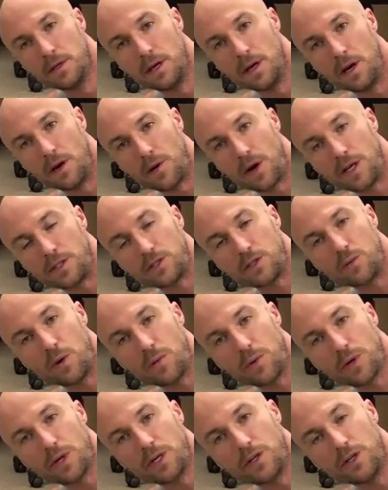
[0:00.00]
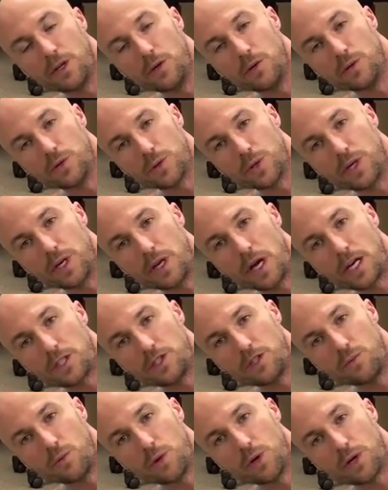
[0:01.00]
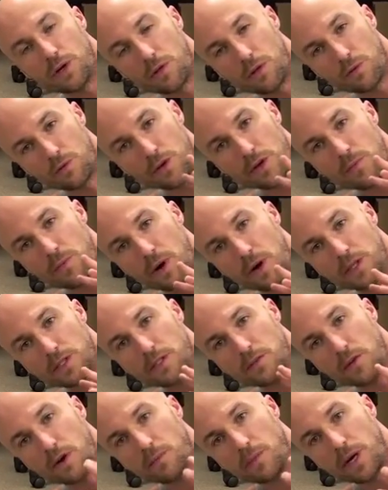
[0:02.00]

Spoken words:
Alright, so what we're going to do is we're going to actually work three parts of our